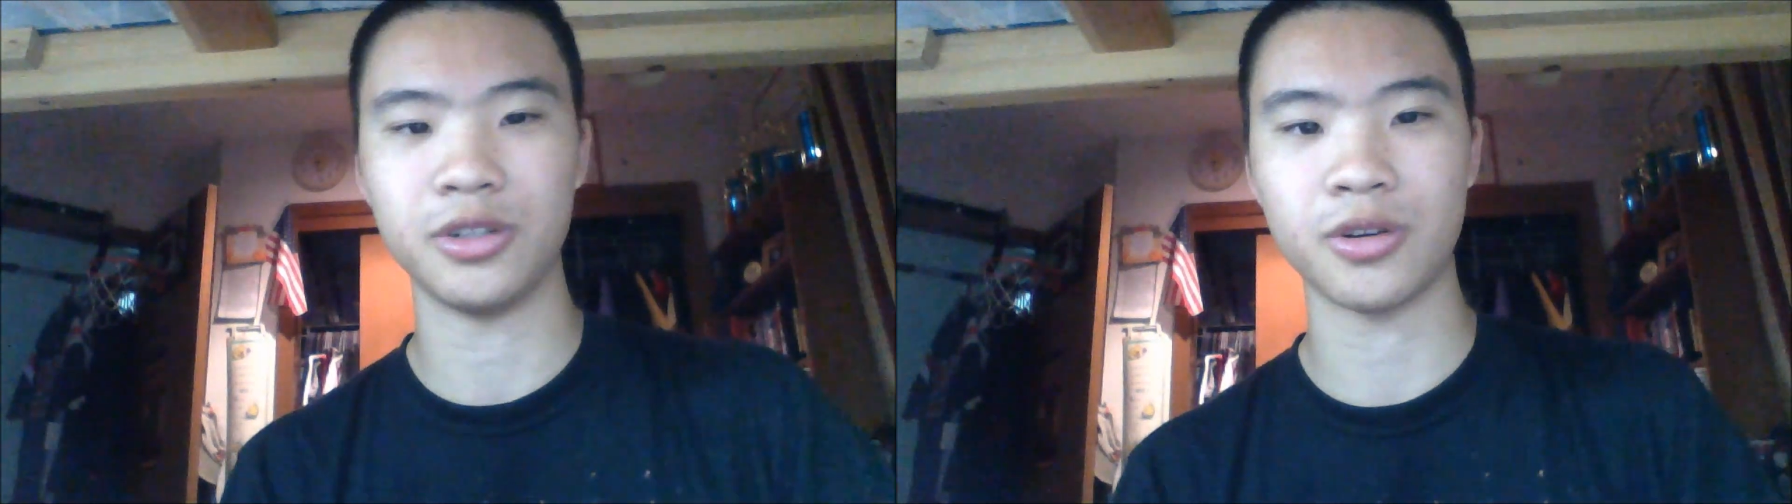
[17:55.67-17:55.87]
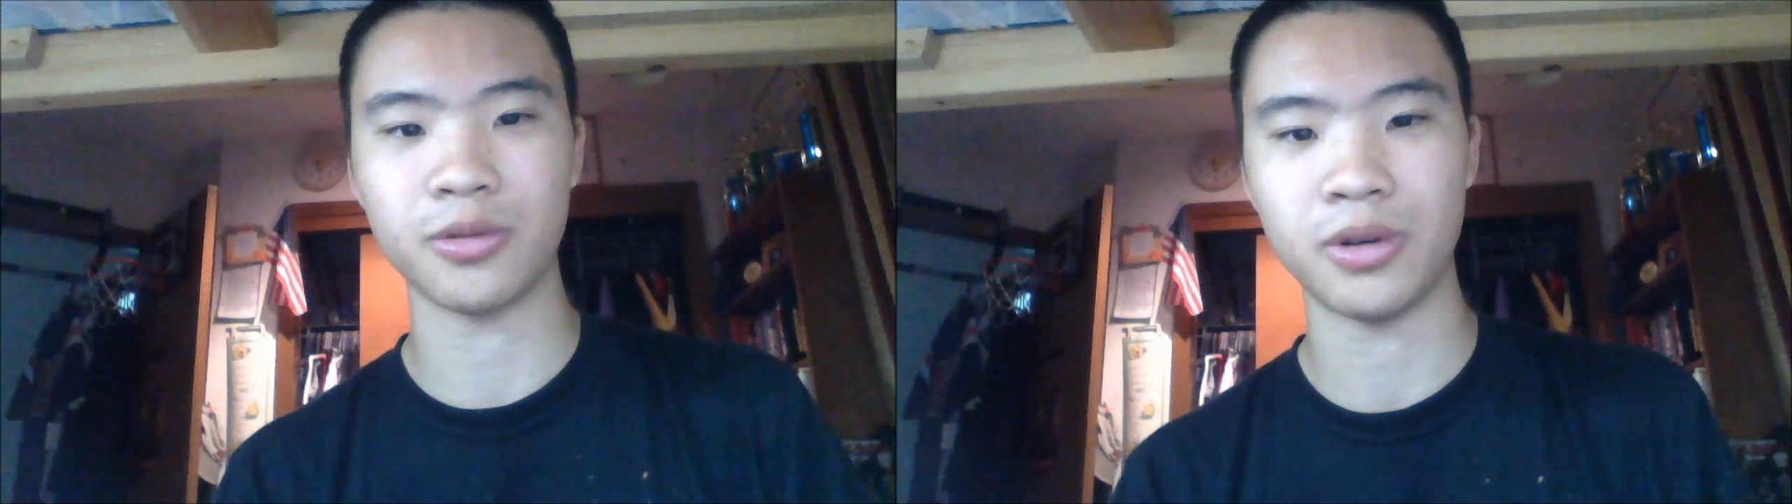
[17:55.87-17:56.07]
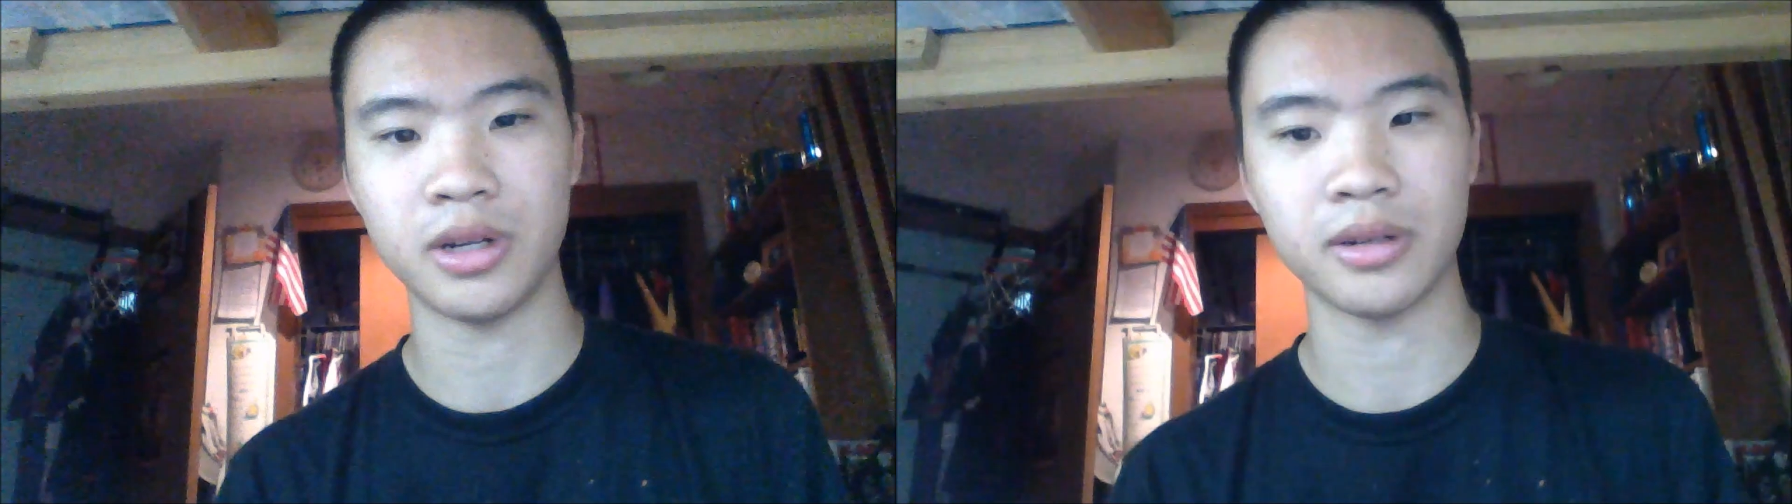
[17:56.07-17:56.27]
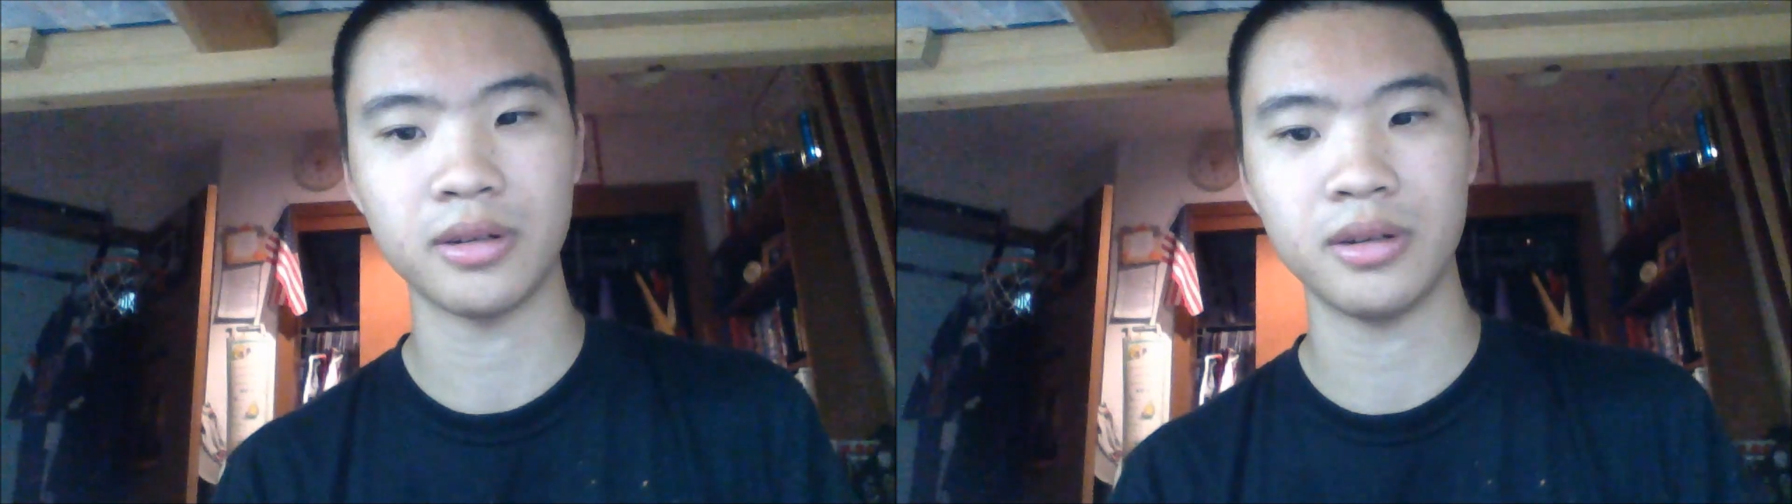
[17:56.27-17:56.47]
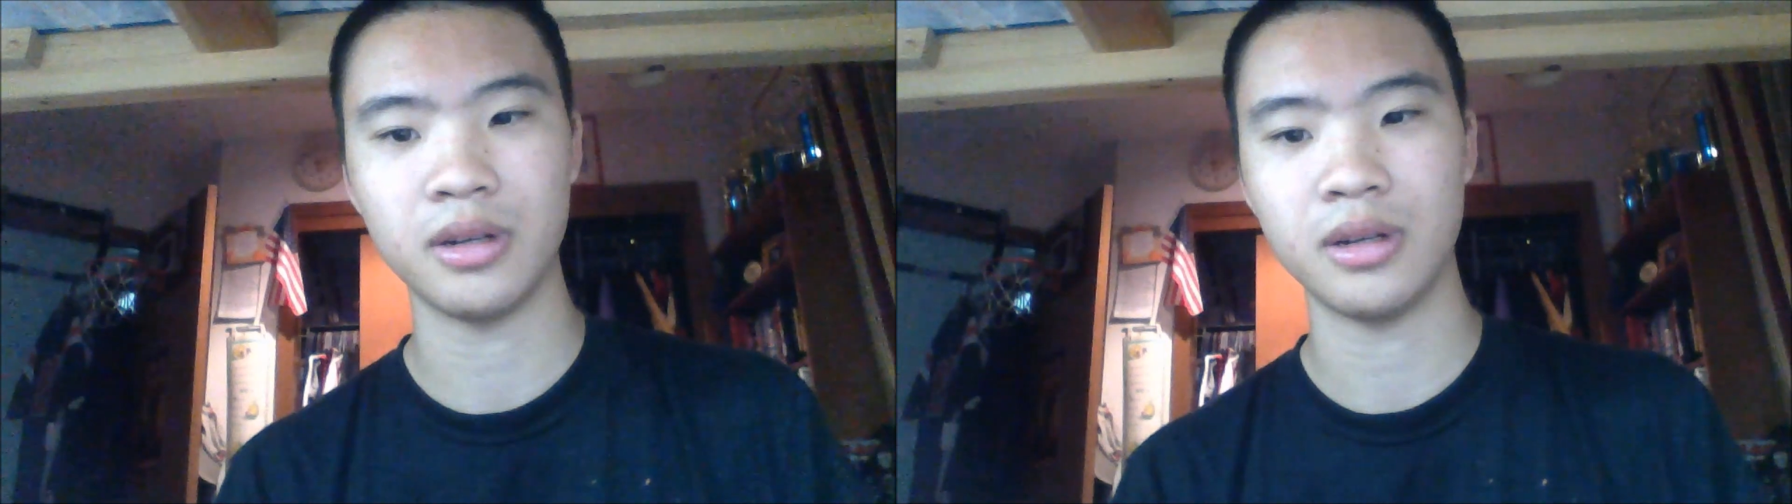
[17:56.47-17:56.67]
1,
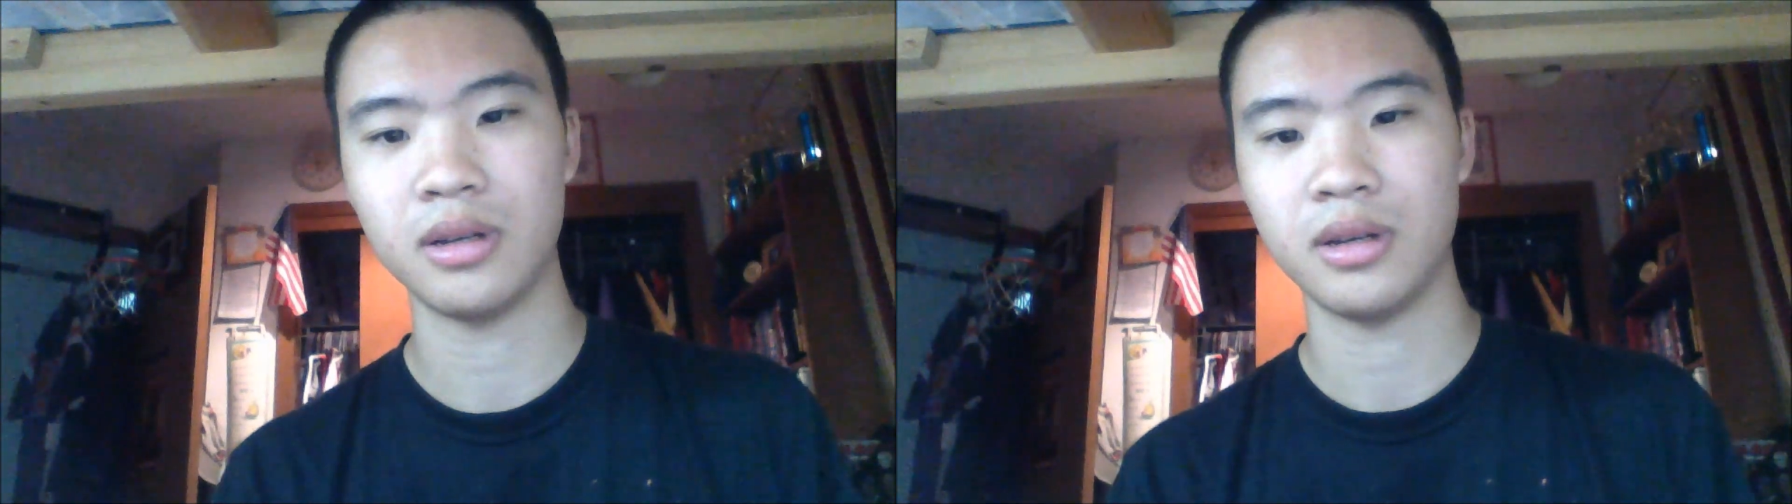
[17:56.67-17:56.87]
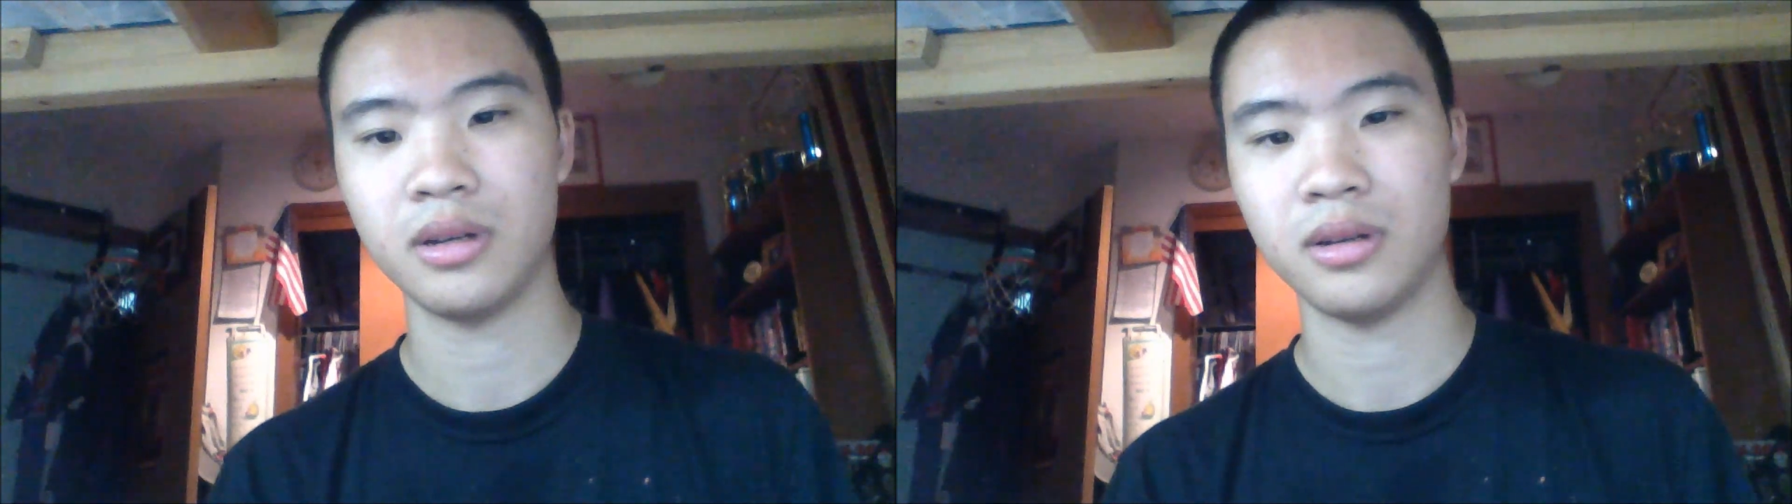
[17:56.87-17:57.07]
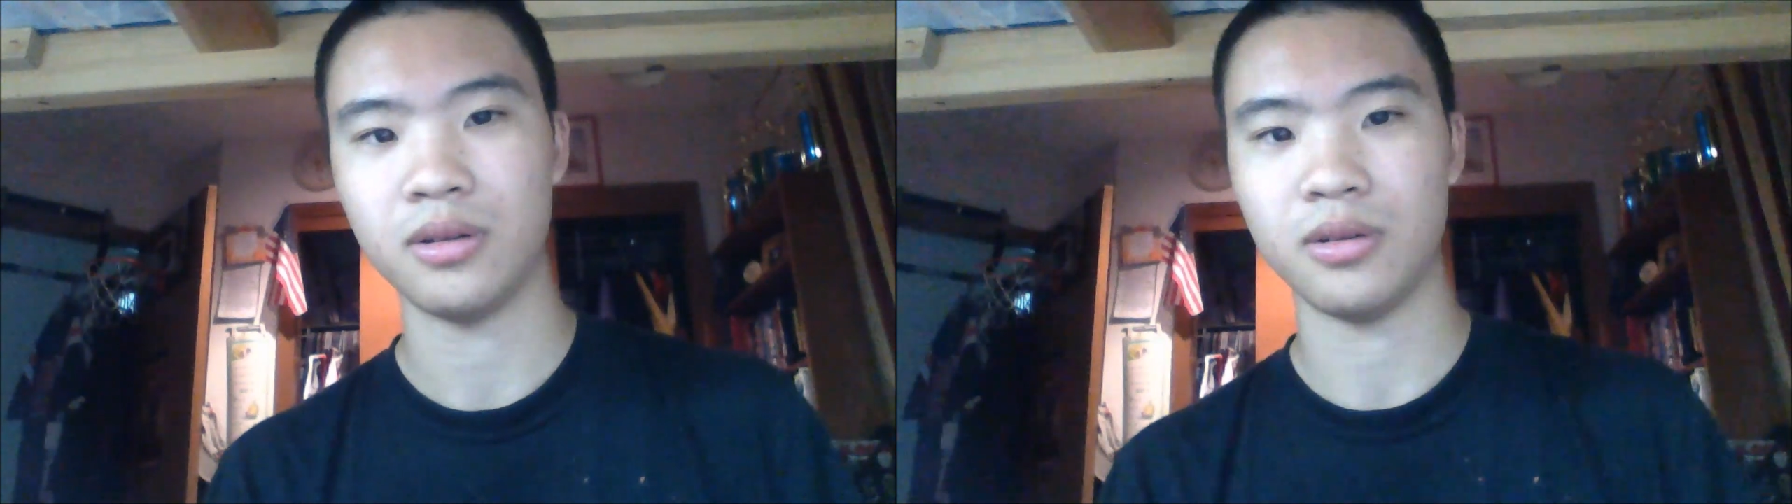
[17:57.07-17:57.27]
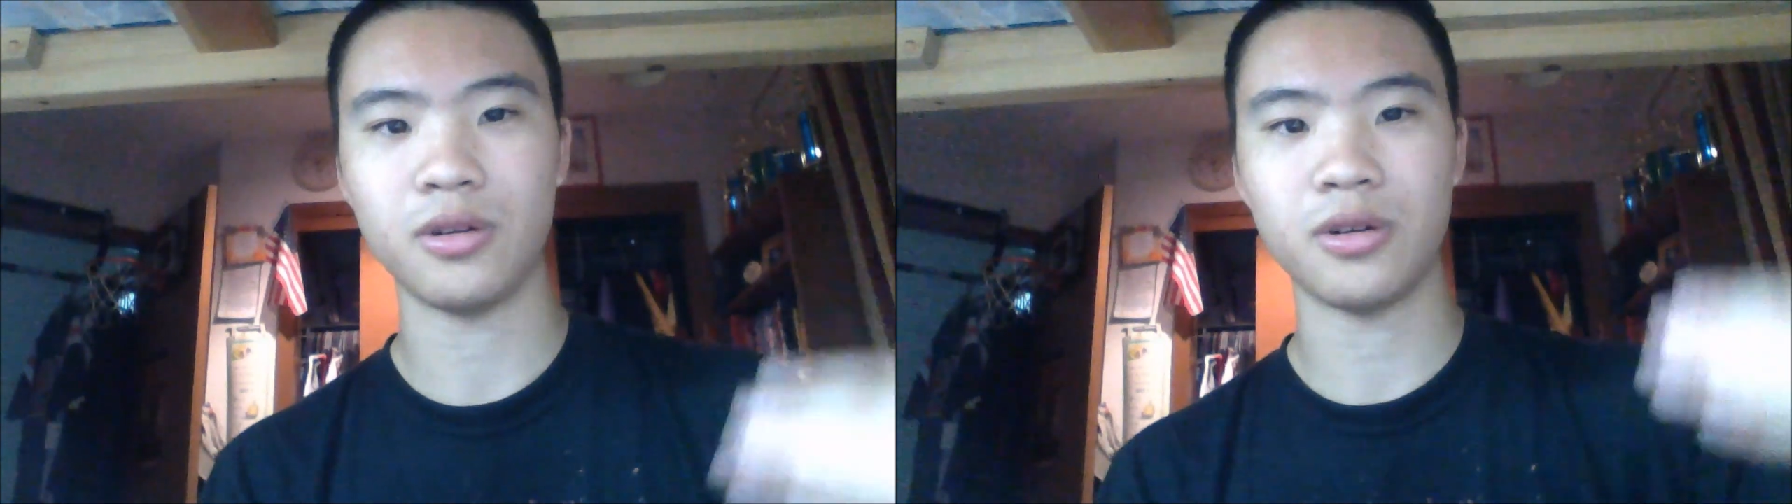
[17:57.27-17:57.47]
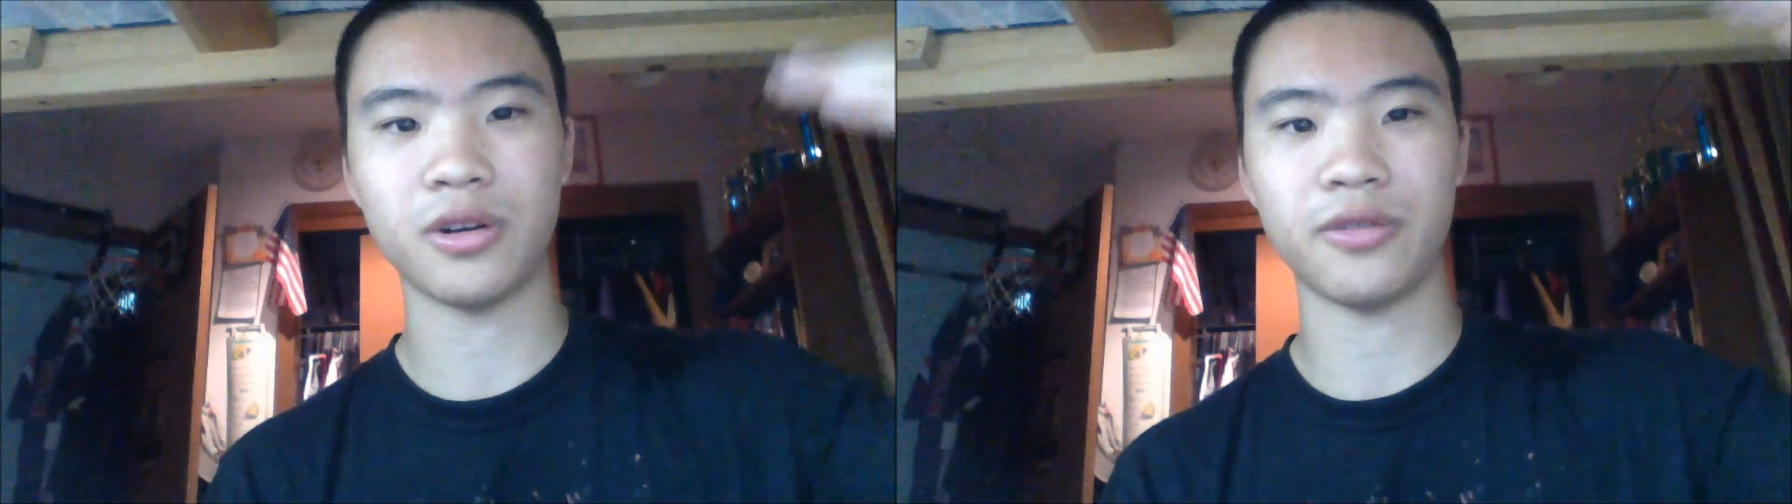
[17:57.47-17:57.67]

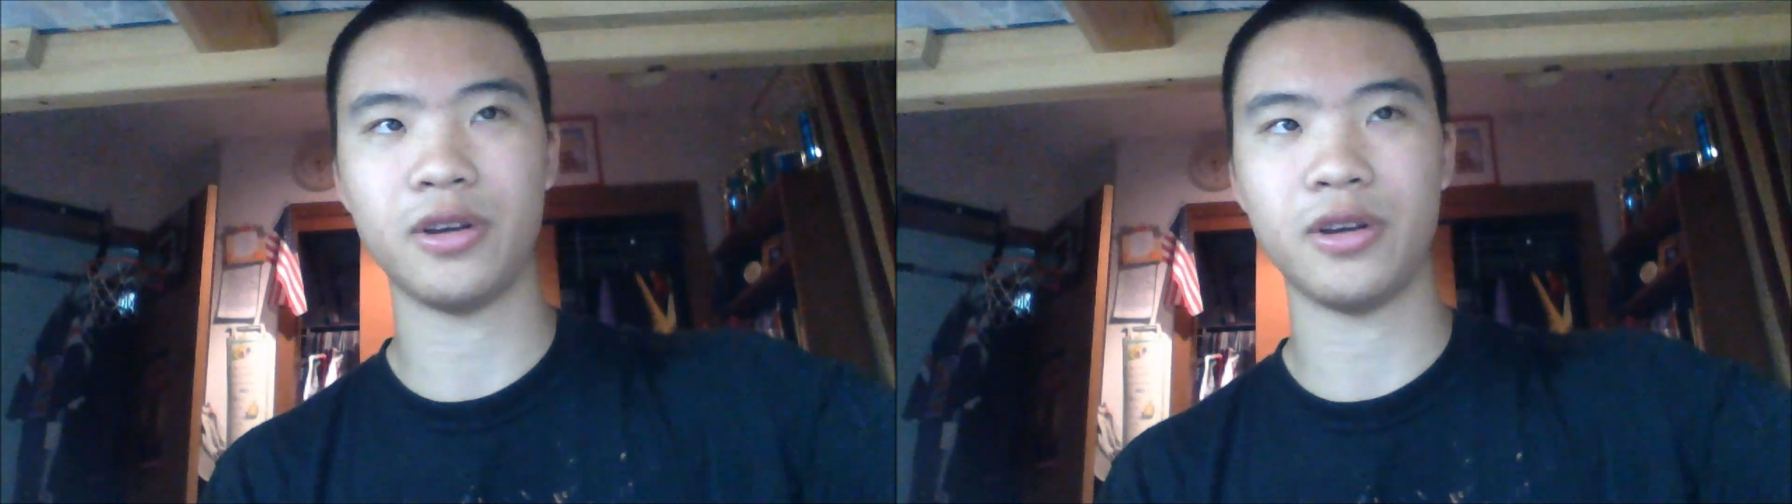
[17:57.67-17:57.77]
or if